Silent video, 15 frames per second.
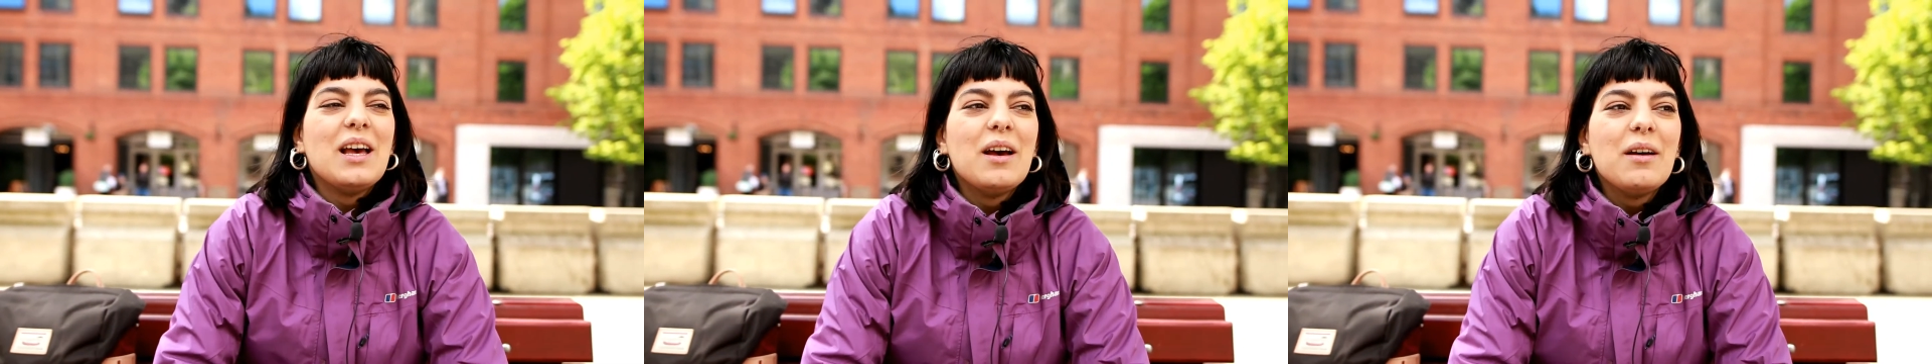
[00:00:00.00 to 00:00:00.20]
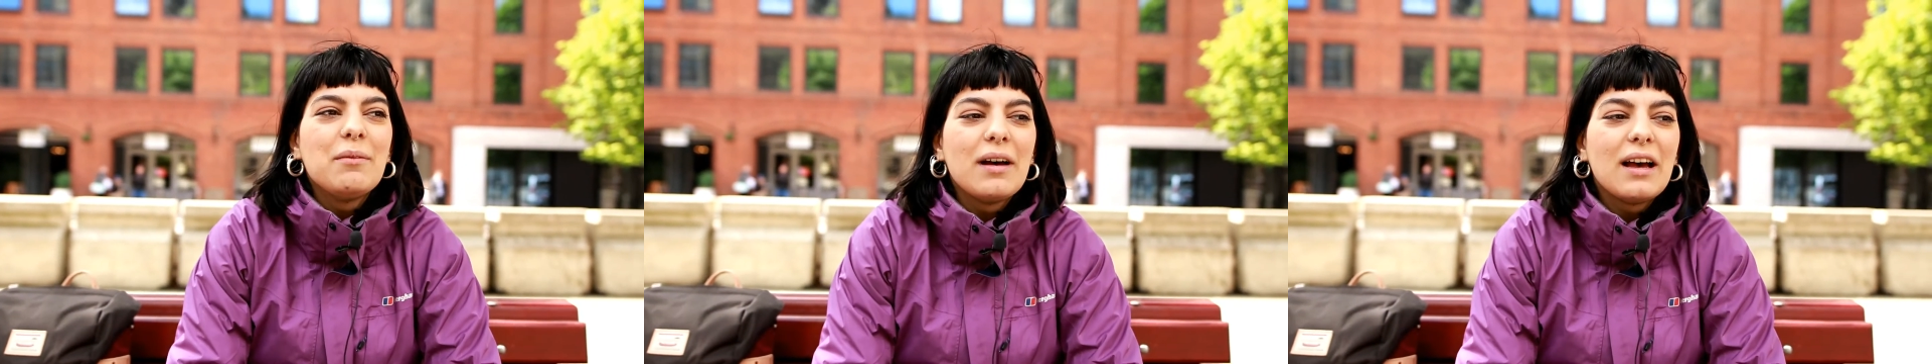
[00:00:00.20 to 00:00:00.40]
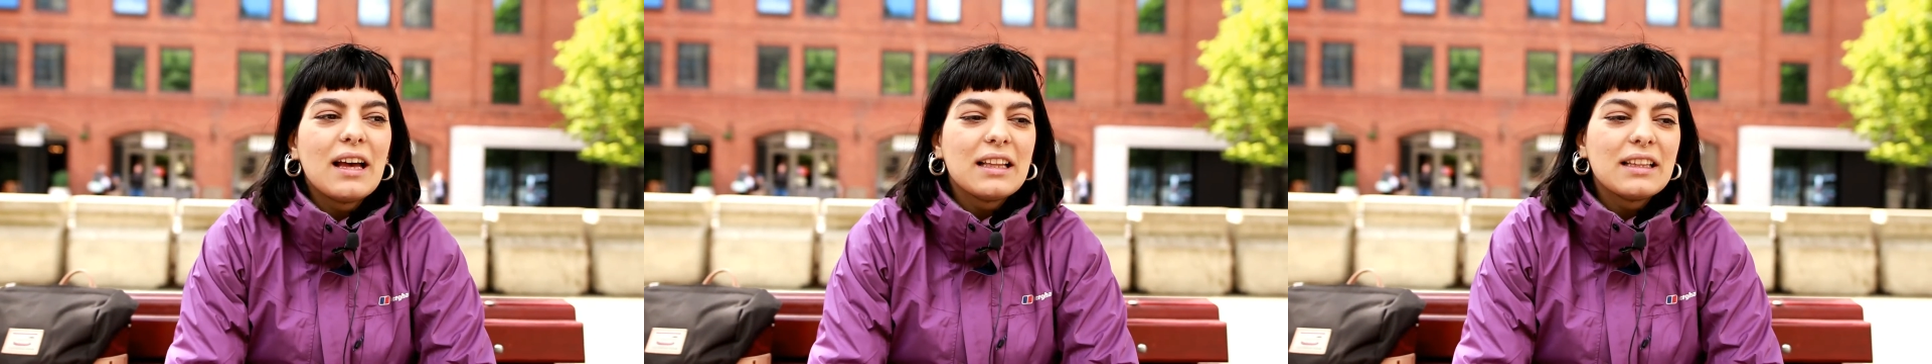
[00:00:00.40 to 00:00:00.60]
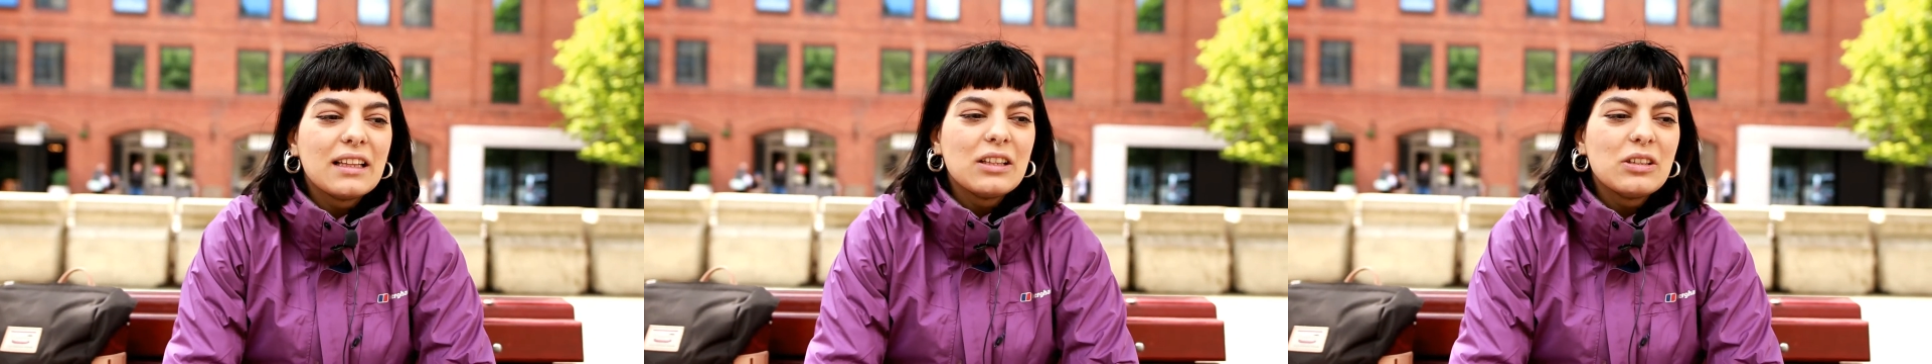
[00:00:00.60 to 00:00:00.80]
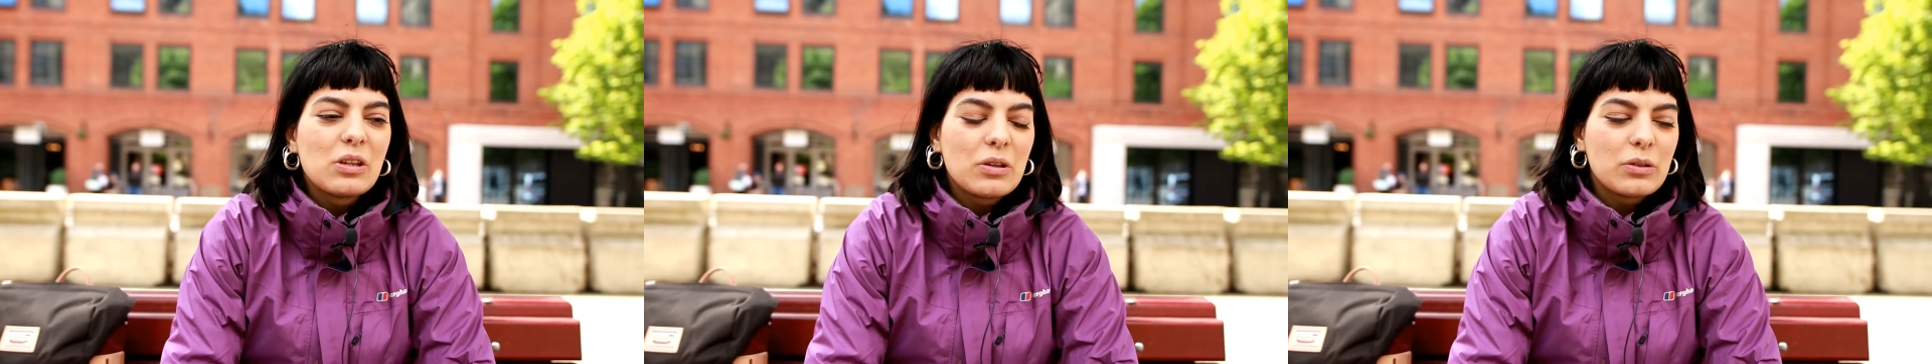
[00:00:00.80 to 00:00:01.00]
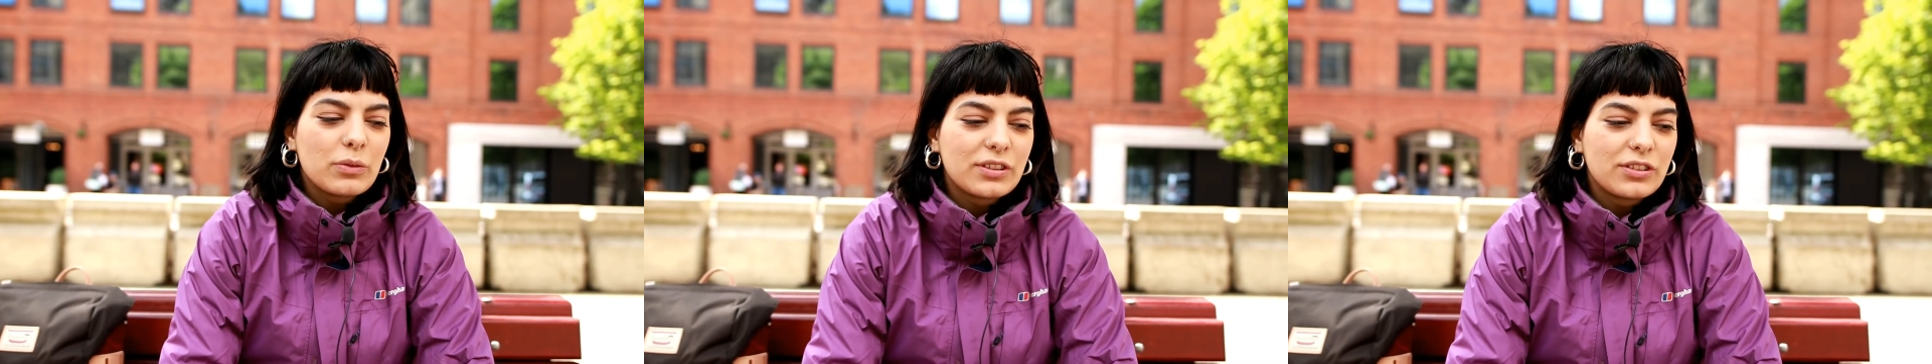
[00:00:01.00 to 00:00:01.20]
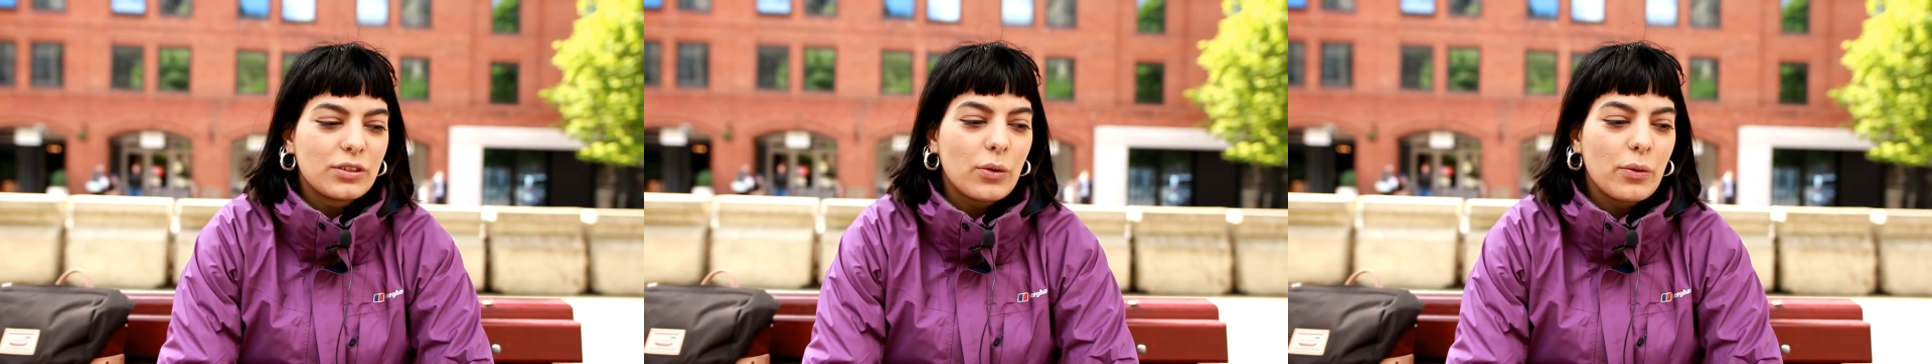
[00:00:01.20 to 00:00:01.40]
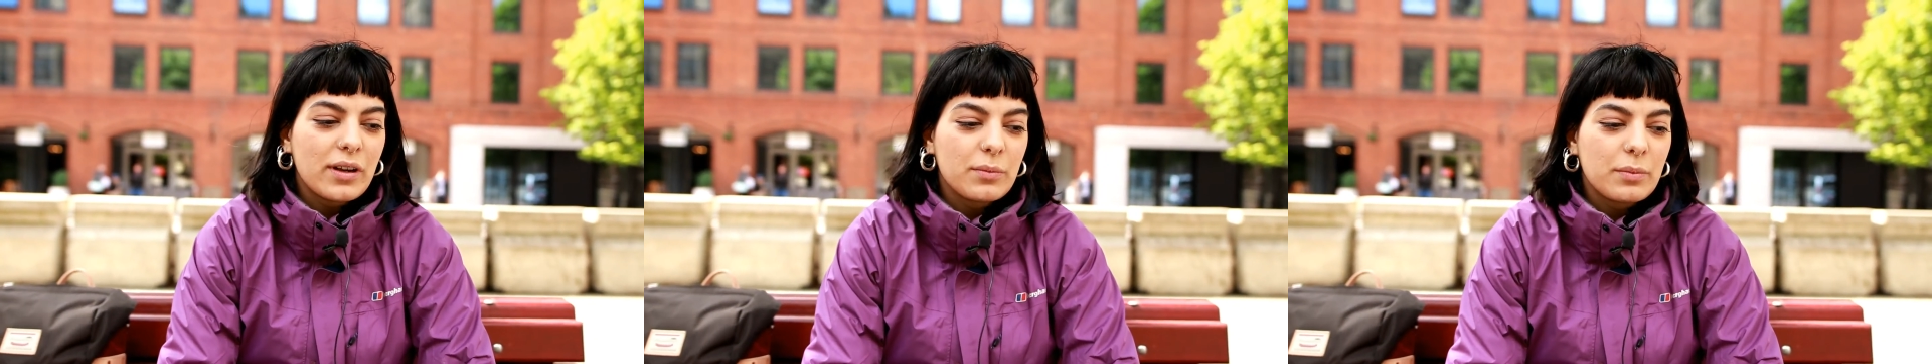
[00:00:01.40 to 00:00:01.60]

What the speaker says: But I don't know, it was so weird